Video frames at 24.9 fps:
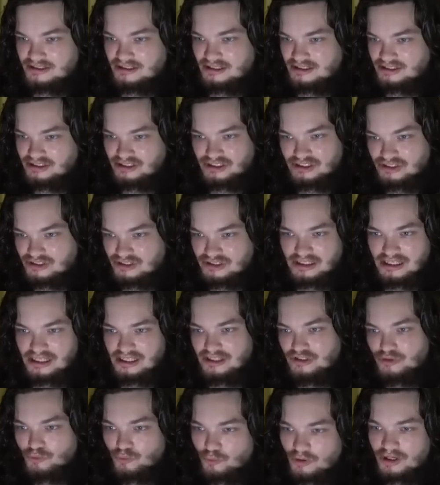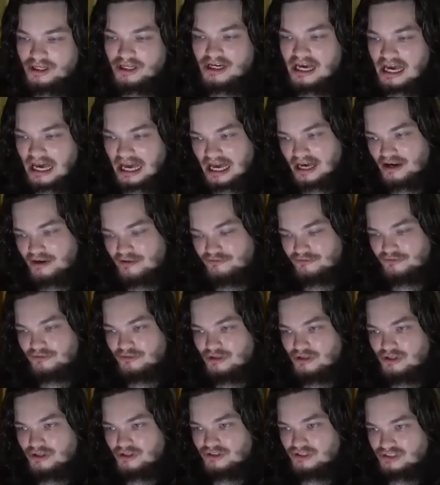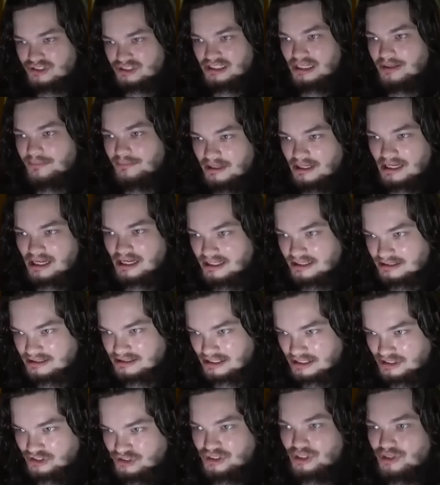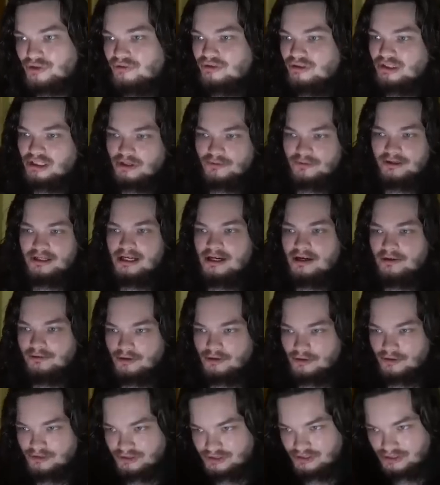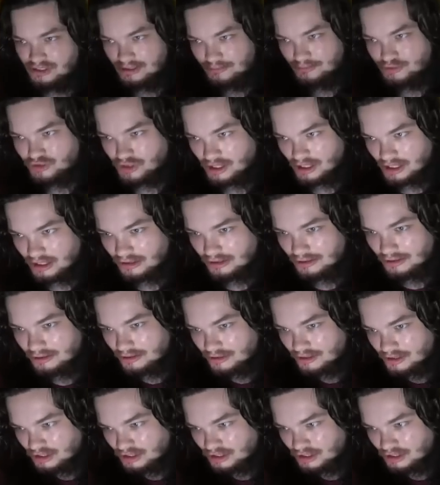It's it's you want to have the same content generally going out on the same channel.